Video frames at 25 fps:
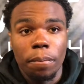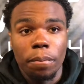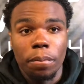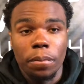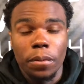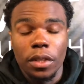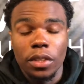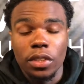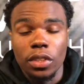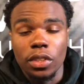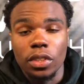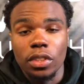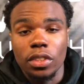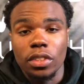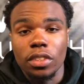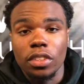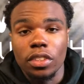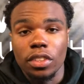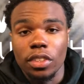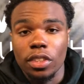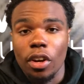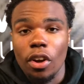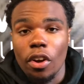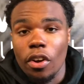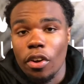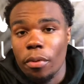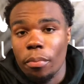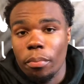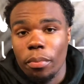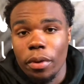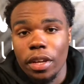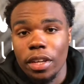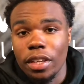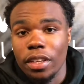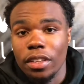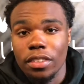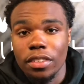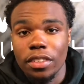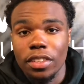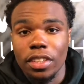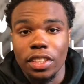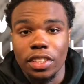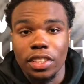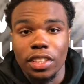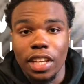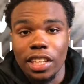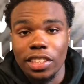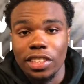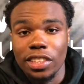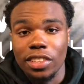just heartbreaking, because
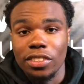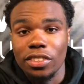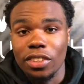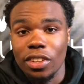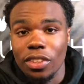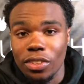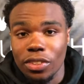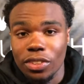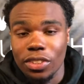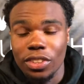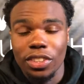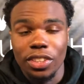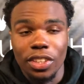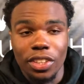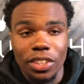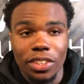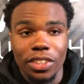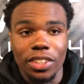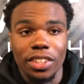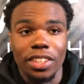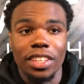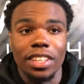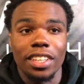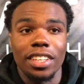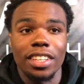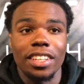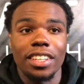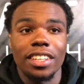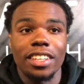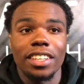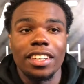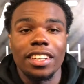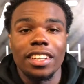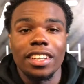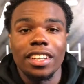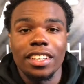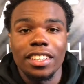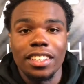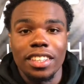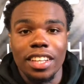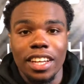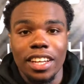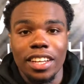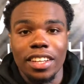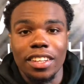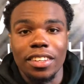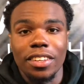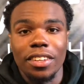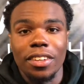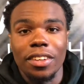that's another son
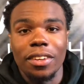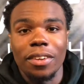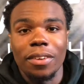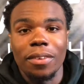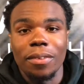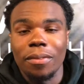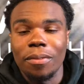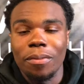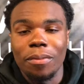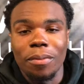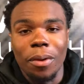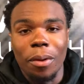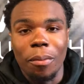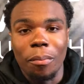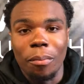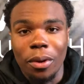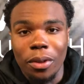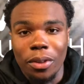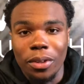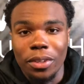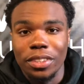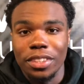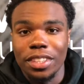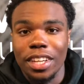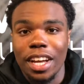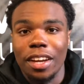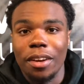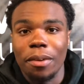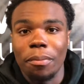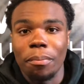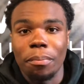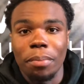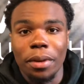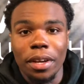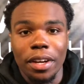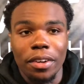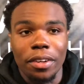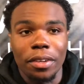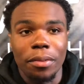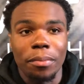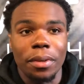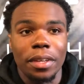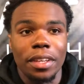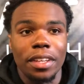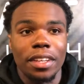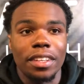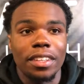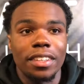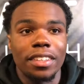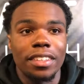that a mother's gotta bury,
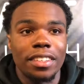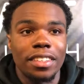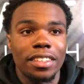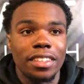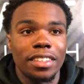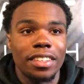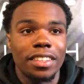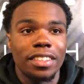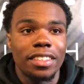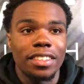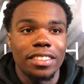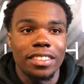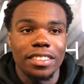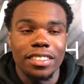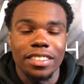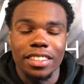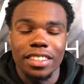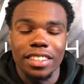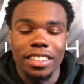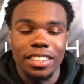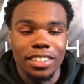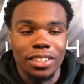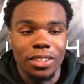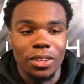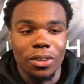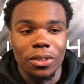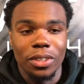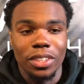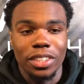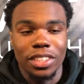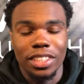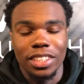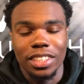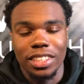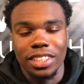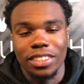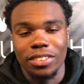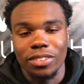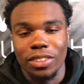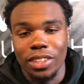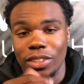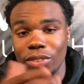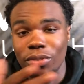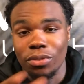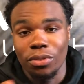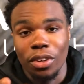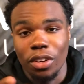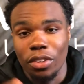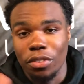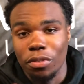man. So it's
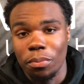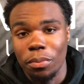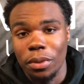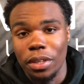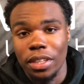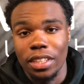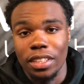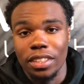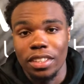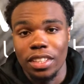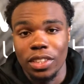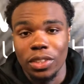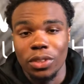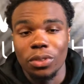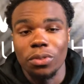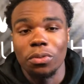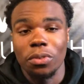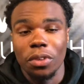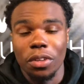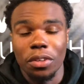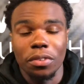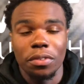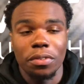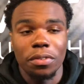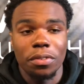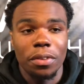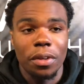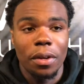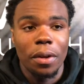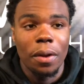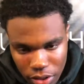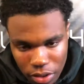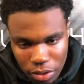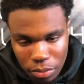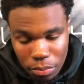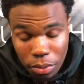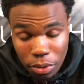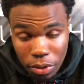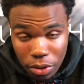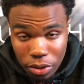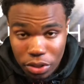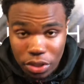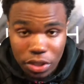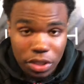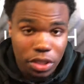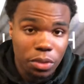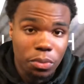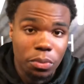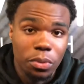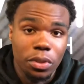rough, man. It's rough.
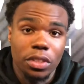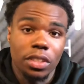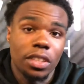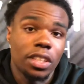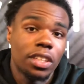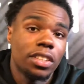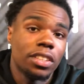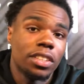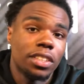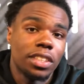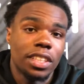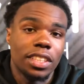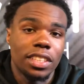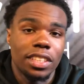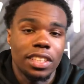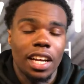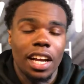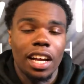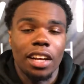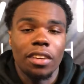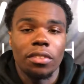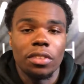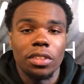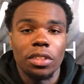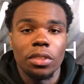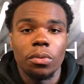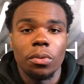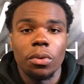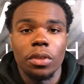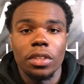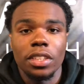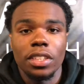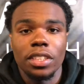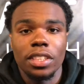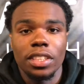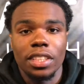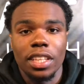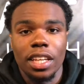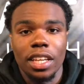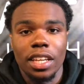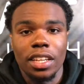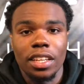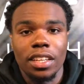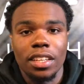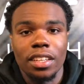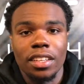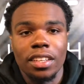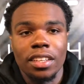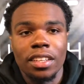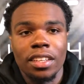Personally, one of the other things I really wanted to say,